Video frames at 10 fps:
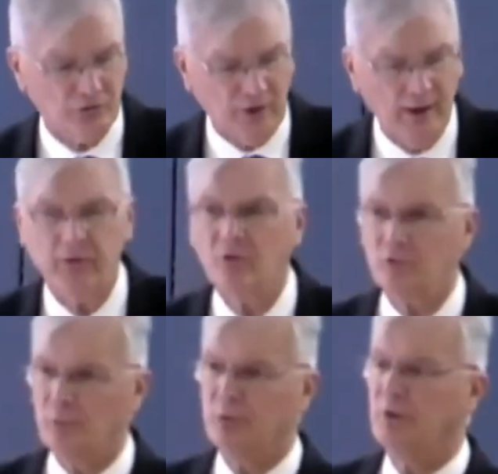there's some
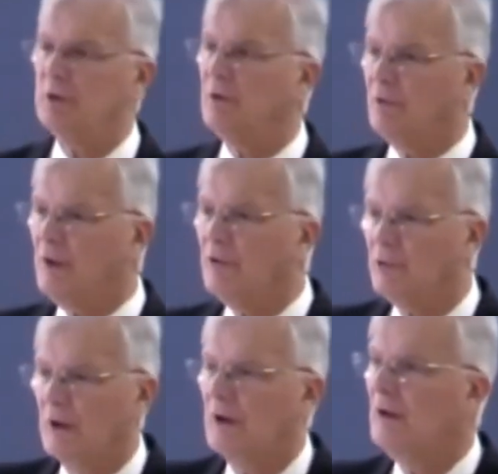pretty good things
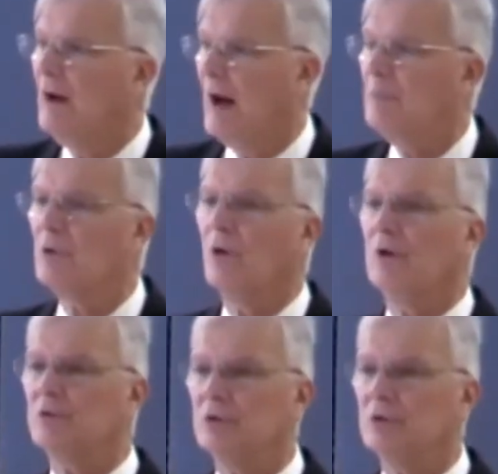here, I'm going to